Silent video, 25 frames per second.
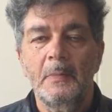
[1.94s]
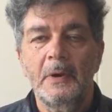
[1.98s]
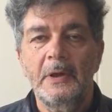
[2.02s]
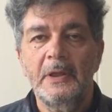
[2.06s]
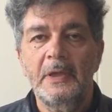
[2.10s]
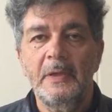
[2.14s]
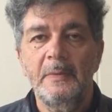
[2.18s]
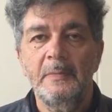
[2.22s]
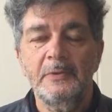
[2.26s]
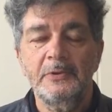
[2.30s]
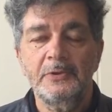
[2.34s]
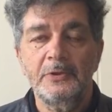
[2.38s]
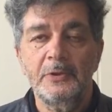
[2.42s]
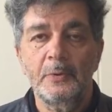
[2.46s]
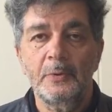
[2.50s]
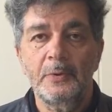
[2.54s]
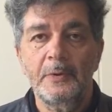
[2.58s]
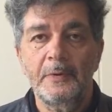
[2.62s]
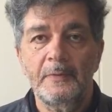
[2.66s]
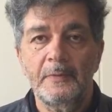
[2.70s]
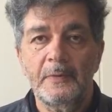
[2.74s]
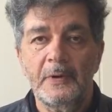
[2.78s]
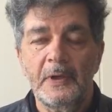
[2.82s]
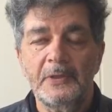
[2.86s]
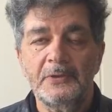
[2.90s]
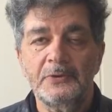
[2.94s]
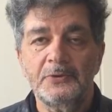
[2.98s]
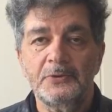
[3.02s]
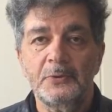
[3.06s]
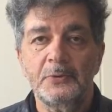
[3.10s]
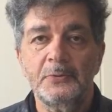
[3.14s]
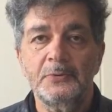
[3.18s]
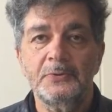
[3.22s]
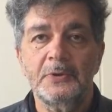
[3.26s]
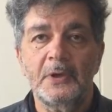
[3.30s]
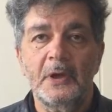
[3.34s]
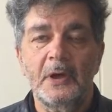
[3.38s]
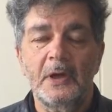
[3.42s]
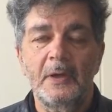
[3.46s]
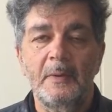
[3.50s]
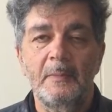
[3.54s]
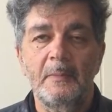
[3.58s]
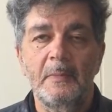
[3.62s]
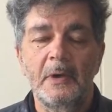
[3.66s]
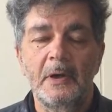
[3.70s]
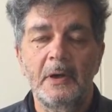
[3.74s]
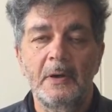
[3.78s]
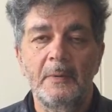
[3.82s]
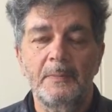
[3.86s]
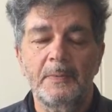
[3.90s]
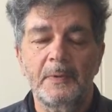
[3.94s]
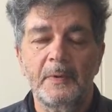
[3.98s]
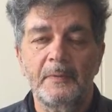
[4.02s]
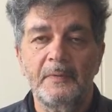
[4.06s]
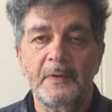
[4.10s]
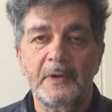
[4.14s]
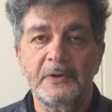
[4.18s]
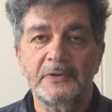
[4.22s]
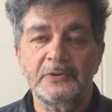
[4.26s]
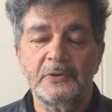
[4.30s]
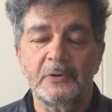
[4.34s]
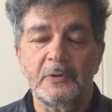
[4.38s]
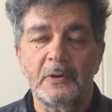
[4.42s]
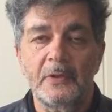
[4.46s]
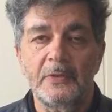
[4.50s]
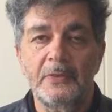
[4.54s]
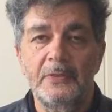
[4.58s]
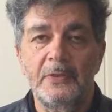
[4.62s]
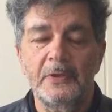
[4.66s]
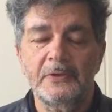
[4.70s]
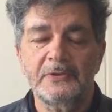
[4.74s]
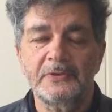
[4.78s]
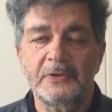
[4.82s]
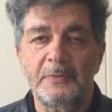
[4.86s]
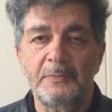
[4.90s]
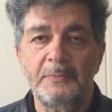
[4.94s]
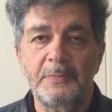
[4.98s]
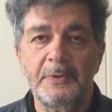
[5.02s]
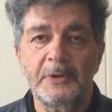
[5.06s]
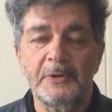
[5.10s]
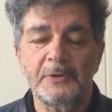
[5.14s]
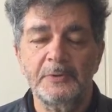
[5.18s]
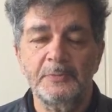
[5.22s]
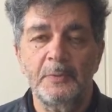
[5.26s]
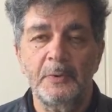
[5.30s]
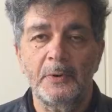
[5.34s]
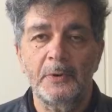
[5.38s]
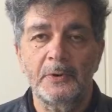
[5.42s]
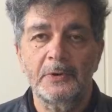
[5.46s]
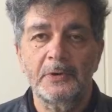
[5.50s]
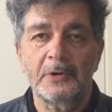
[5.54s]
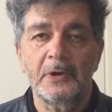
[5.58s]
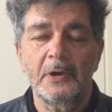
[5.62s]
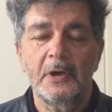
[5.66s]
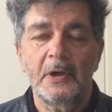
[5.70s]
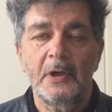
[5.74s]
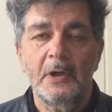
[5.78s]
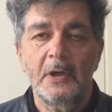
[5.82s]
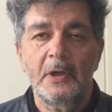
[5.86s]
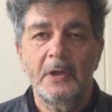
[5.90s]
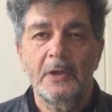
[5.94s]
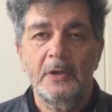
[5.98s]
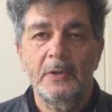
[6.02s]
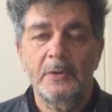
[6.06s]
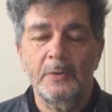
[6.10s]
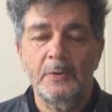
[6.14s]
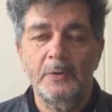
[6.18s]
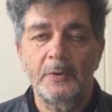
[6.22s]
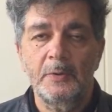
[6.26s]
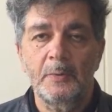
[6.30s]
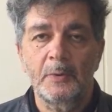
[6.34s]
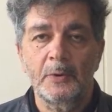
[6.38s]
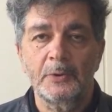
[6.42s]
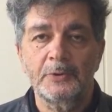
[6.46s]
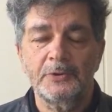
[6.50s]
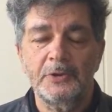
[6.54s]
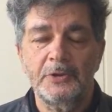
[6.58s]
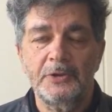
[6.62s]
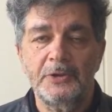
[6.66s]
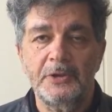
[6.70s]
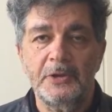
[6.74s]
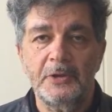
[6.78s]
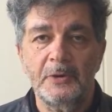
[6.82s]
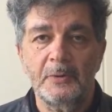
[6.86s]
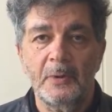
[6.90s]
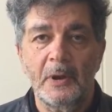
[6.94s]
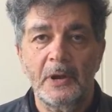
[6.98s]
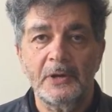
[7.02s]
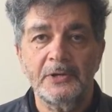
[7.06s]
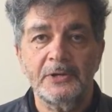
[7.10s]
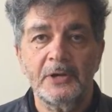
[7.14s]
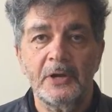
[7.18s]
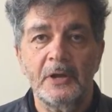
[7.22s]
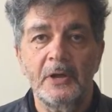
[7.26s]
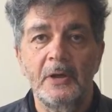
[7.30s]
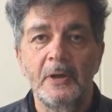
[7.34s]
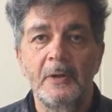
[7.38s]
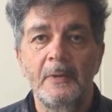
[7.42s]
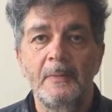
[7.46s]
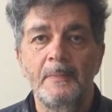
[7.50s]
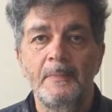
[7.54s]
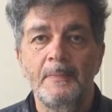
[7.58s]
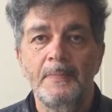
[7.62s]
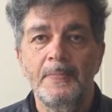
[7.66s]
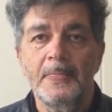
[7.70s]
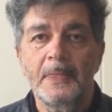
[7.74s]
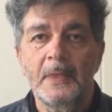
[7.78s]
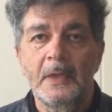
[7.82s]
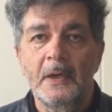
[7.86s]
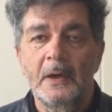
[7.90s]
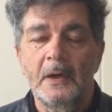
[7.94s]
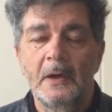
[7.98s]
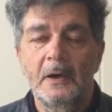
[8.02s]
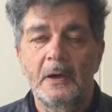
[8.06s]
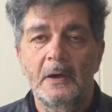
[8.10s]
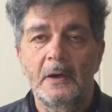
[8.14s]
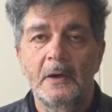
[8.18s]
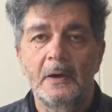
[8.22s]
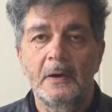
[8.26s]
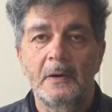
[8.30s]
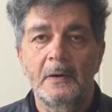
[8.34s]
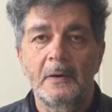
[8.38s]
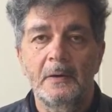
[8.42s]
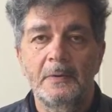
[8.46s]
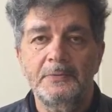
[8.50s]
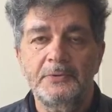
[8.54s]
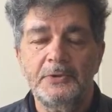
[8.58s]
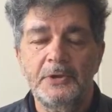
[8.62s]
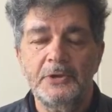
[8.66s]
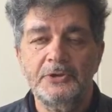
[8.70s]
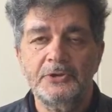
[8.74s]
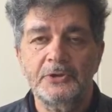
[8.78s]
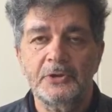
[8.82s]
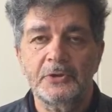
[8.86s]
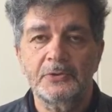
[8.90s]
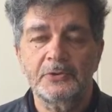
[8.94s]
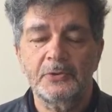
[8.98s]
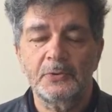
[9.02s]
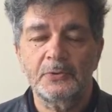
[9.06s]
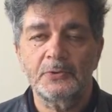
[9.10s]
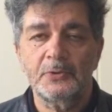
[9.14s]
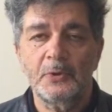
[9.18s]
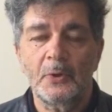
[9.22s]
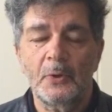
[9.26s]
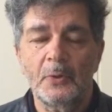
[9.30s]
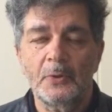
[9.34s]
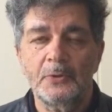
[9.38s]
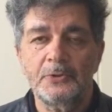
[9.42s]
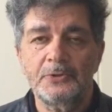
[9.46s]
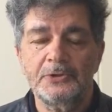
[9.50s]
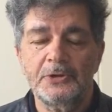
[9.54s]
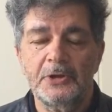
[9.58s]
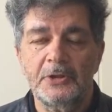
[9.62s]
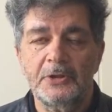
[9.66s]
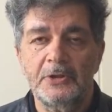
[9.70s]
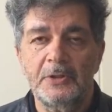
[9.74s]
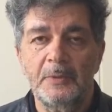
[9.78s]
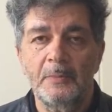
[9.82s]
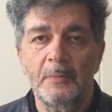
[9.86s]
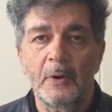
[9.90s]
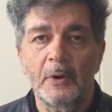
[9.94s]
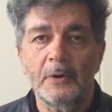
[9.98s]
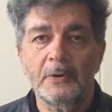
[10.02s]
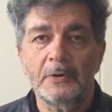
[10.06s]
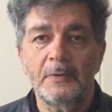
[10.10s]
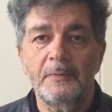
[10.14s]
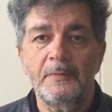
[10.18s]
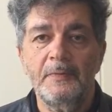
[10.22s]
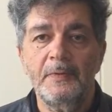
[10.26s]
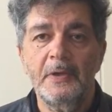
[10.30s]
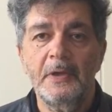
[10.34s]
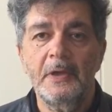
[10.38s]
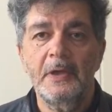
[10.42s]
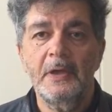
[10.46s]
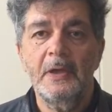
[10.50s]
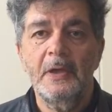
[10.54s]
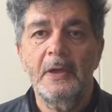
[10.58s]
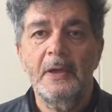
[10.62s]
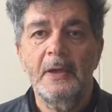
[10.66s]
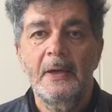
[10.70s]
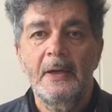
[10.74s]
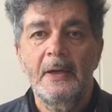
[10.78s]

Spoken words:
My name is Yuri Francis. I am a professor at the St. Petersburg University in Russia, teaching sociology and demography